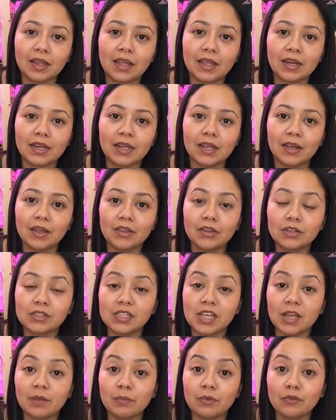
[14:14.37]
any other
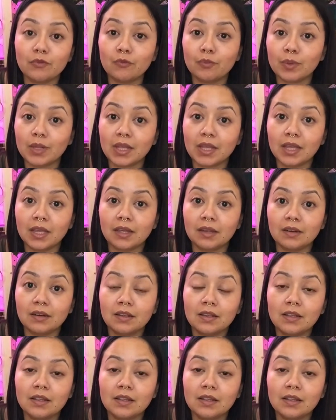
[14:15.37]
type of plant,